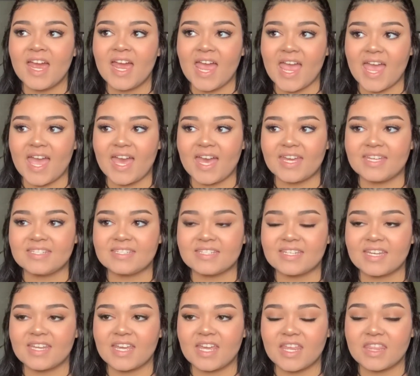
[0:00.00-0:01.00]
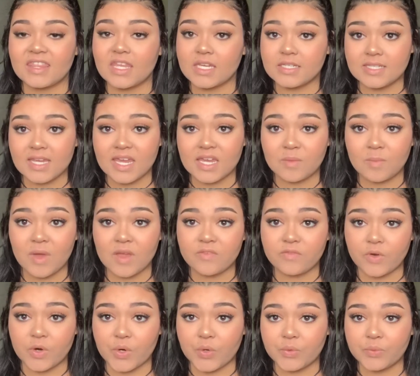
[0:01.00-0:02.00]
and they take my
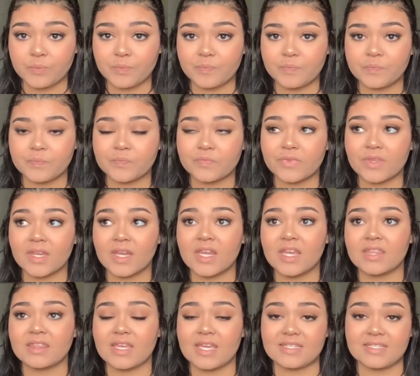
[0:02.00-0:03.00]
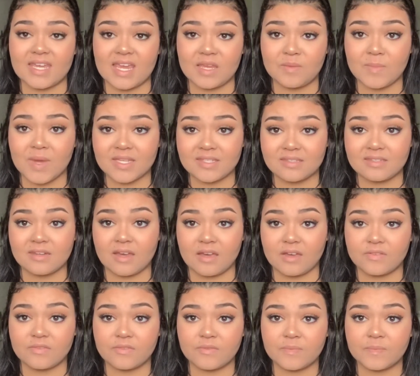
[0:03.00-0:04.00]
phone, they take my
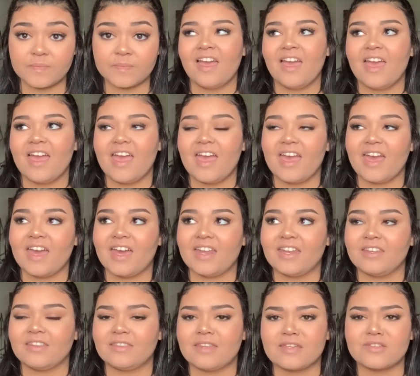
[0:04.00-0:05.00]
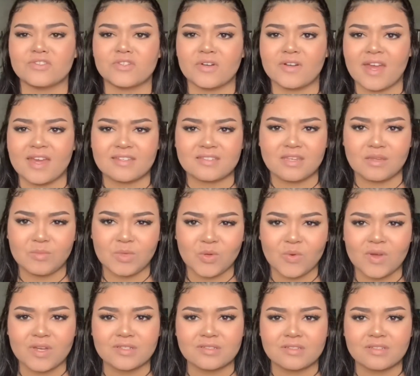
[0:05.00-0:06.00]
stuff, and they start asking me
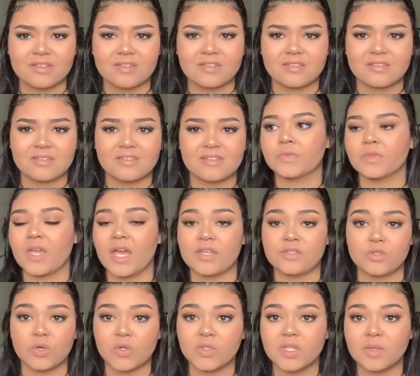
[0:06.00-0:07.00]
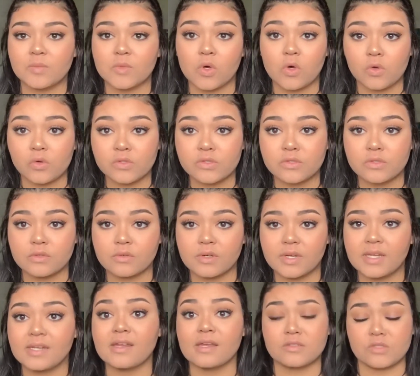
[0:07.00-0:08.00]
questions. I told them the whole
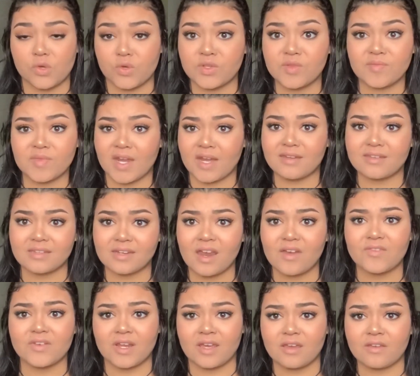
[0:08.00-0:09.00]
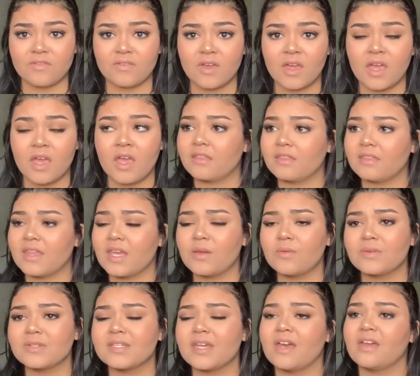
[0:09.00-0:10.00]
story and I told them that I did have a knife. They
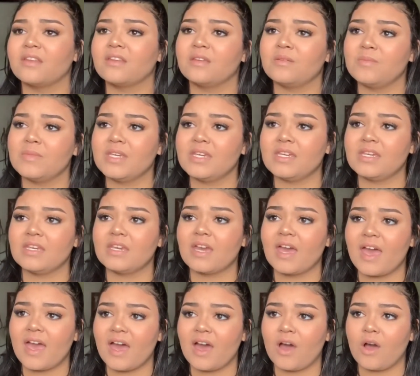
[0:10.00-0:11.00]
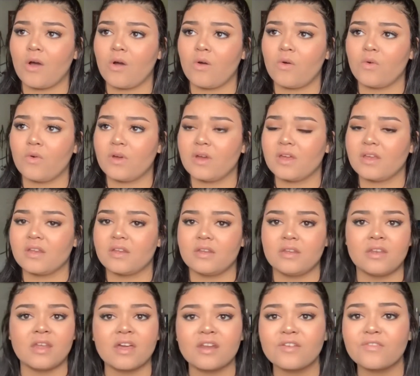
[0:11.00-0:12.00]
were telling me how
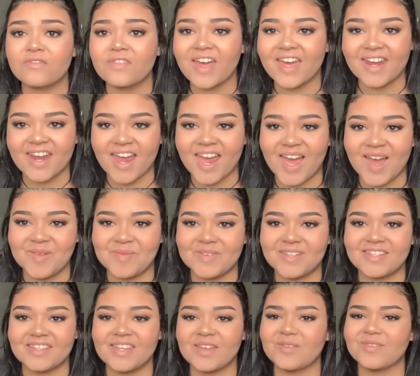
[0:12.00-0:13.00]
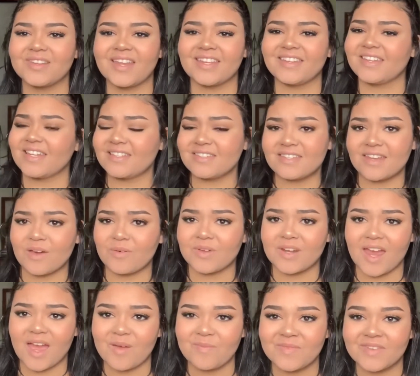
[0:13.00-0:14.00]
none of that happened. They were like, that's not what
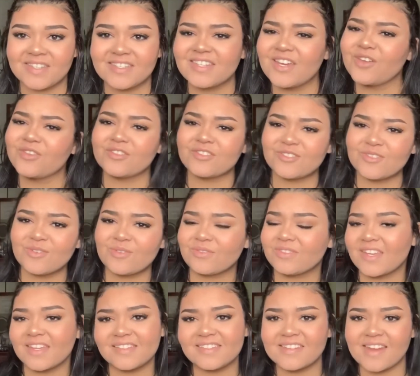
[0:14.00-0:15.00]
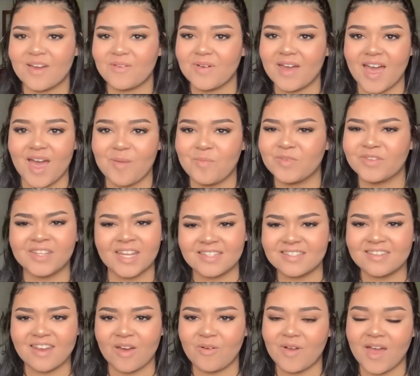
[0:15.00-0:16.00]
happened. Tell the truth. That's not what happened.
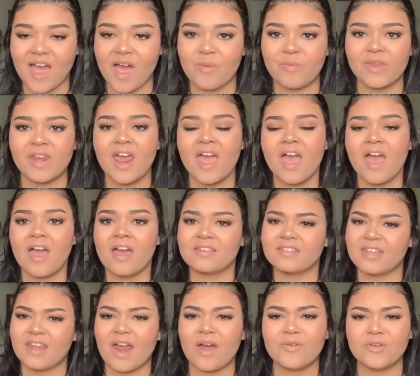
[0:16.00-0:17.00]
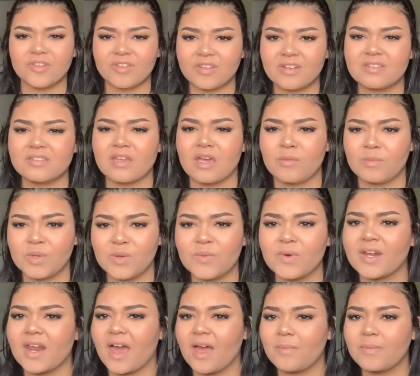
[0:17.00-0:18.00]
That's not what happened. I said, how are you going to tell me
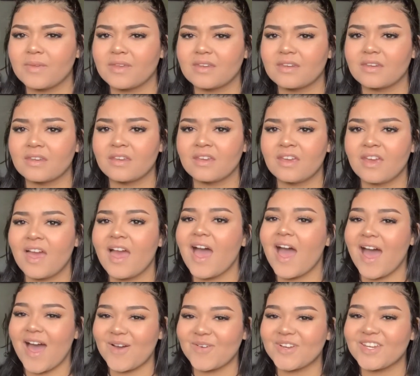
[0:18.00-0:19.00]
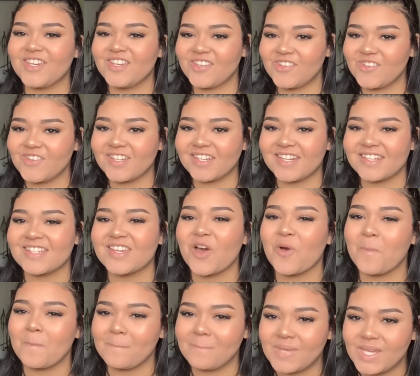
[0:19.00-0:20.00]
what happened? How are you going to
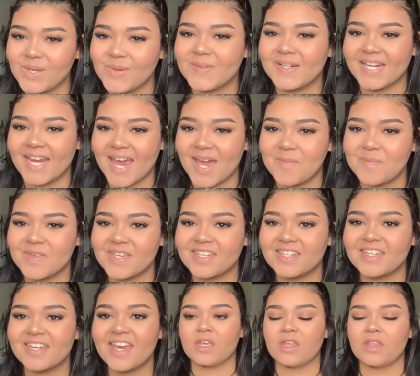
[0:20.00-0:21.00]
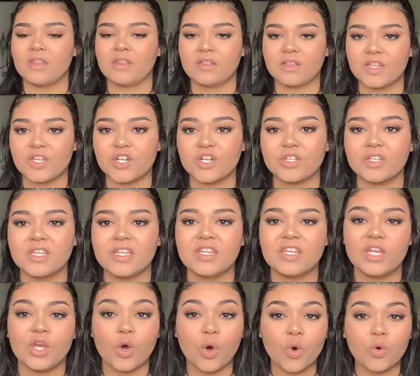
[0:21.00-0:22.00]
tell me what happened? Literally
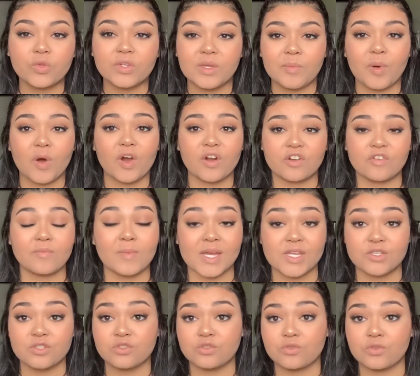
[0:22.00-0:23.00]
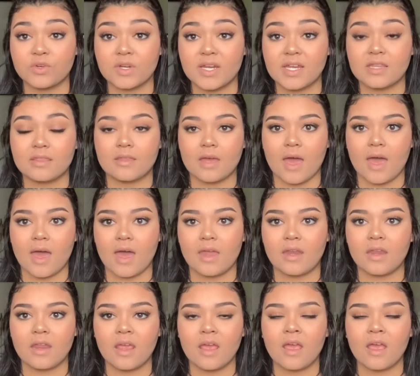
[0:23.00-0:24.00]
the only part of my story that